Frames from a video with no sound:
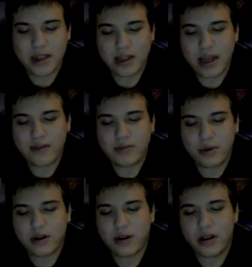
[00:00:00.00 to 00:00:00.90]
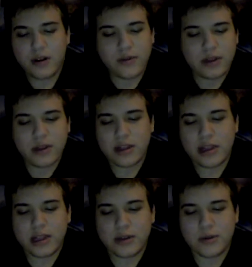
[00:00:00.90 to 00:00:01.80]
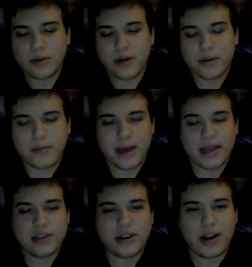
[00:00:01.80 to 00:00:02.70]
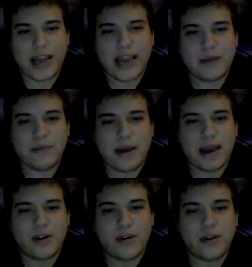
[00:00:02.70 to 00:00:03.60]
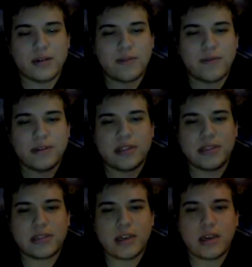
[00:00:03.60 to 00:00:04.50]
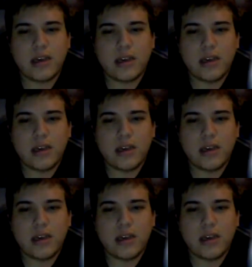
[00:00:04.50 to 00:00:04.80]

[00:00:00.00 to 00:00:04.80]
And a lot of them are really good that let you add to your hand back cards, like for instance, like